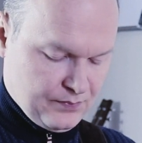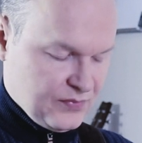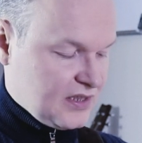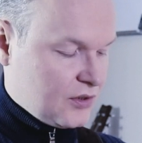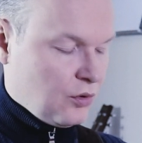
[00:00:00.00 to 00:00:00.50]

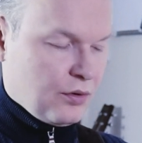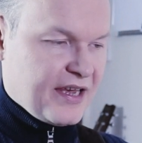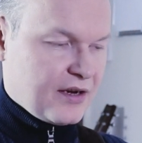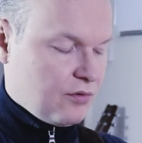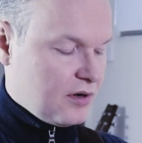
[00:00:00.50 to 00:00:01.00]
this cool
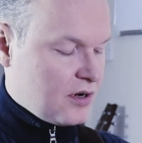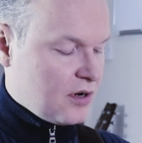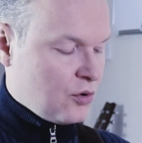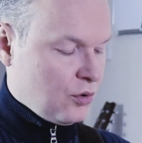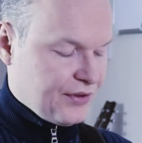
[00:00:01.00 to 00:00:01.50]
lick, a
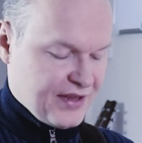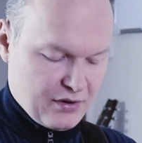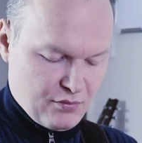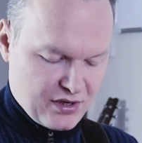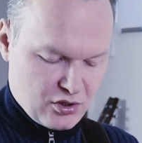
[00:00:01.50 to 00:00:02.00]
cool thing
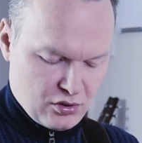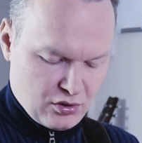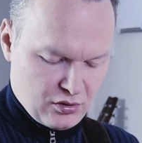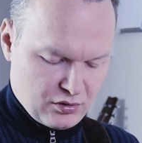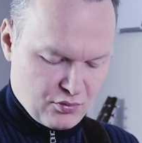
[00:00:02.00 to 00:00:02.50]
where
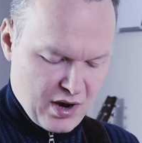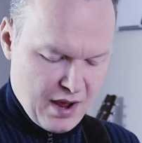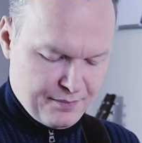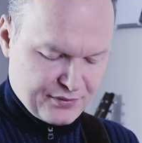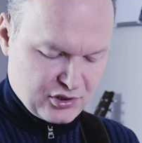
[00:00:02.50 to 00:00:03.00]
you
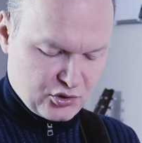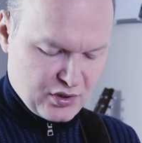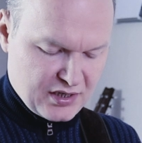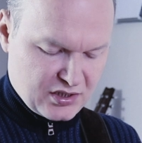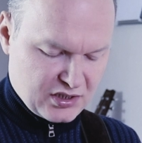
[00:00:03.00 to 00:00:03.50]
grab
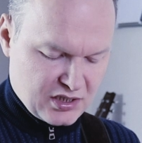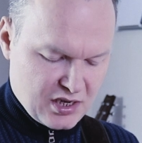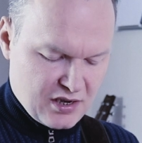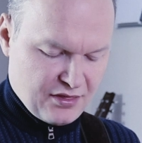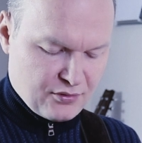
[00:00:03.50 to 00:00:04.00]
strings
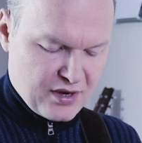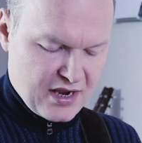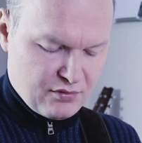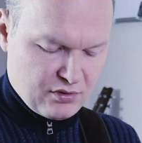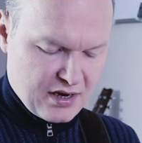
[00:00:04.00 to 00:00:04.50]
3
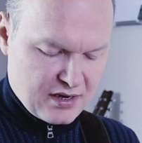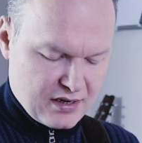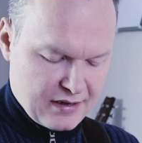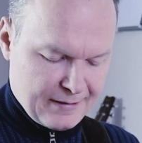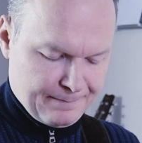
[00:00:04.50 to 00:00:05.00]

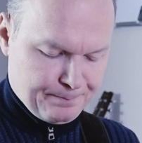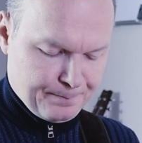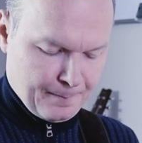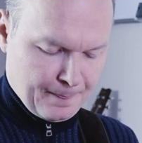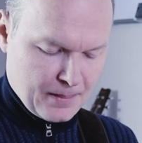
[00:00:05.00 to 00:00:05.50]
and
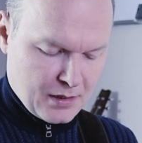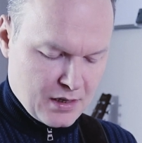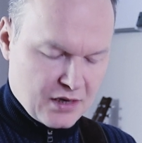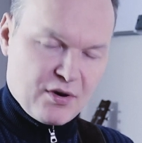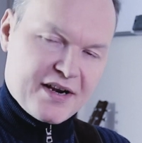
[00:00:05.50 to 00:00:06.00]

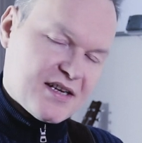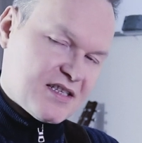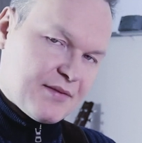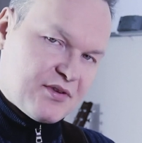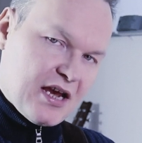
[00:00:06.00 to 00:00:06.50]
1 at the
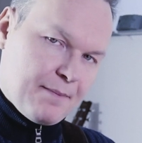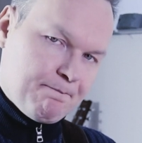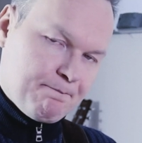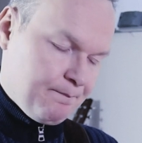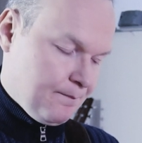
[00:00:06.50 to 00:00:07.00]
same time
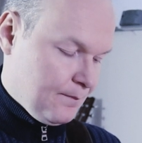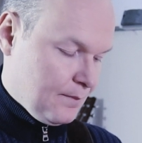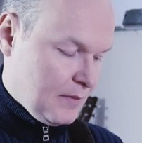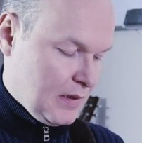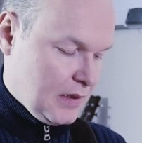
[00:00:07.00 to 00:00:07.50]

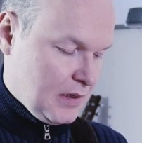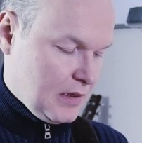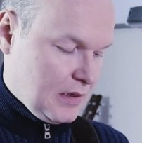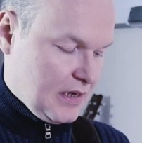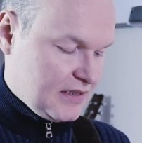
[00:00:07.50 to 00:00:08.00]

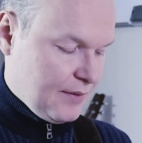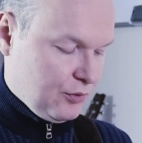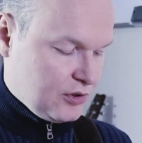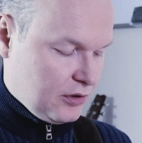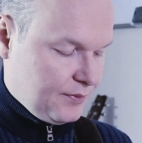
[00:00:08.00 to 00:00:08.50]
as
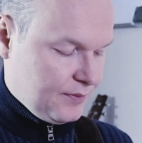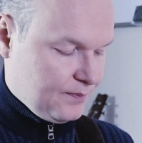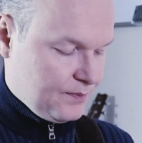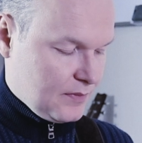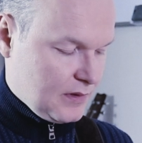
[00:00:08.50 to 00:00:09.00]
doubles up,
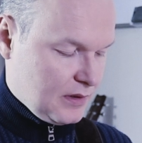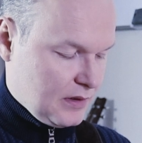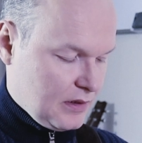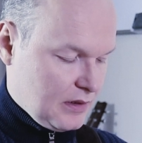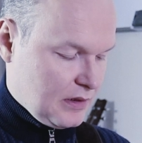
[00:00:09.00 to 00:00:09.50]

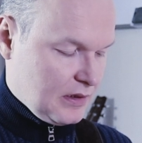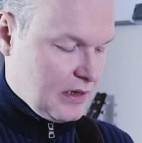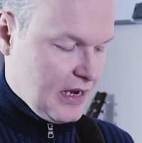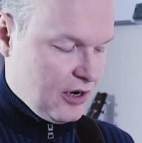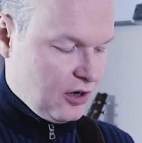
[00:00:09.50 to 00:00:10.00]

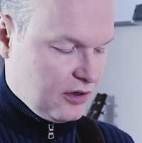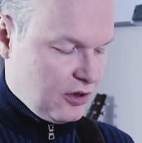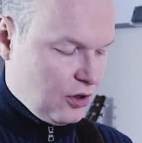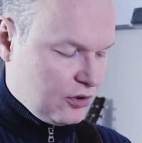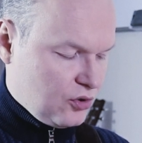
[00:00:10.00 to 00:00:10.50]
and
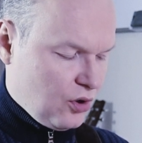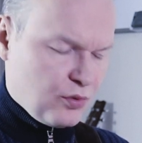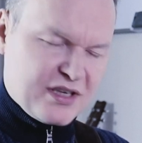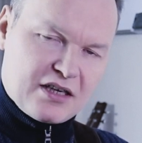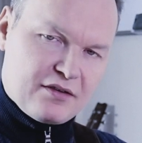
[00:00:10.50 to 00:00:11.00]
you
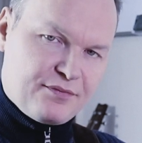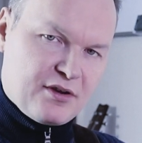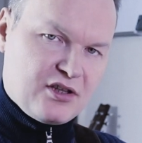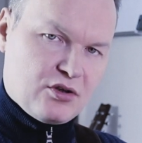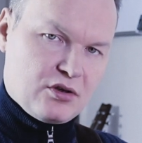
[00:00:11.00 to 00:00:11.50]
always kind
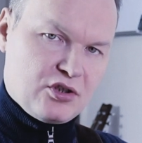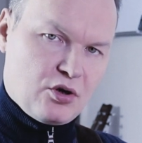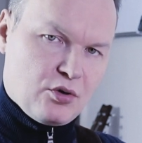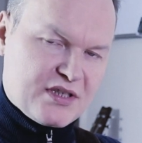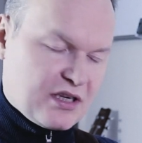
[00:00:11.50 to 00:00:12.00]
of you
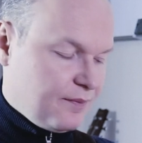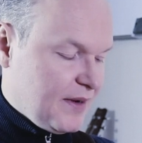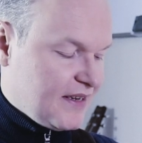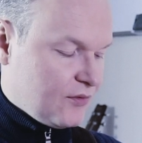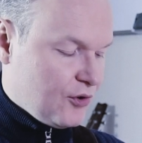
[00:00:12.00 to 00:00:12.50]
always kind of
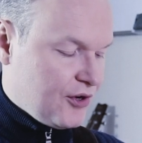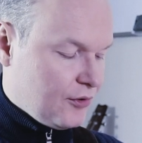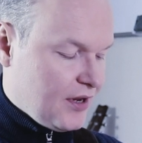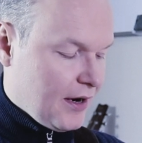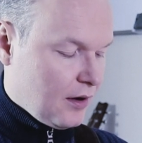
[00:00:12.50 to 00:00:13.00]
play that root
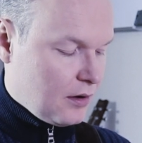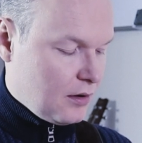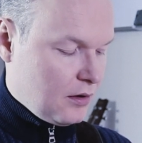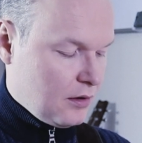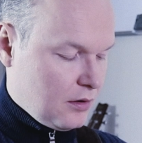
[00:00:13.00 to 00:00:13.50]
note here.
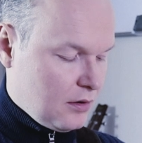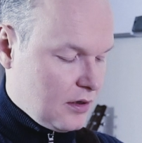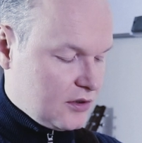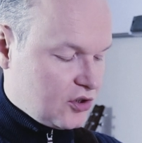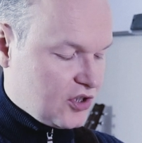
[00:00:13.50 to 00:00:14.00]

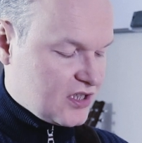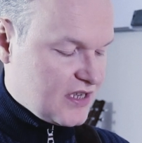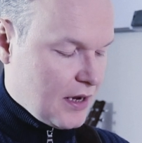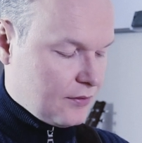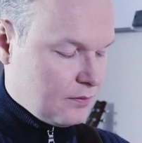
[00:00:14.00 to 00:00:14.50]
So check this
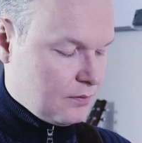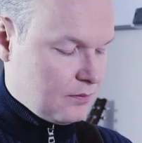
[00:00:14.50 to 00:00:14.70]
out.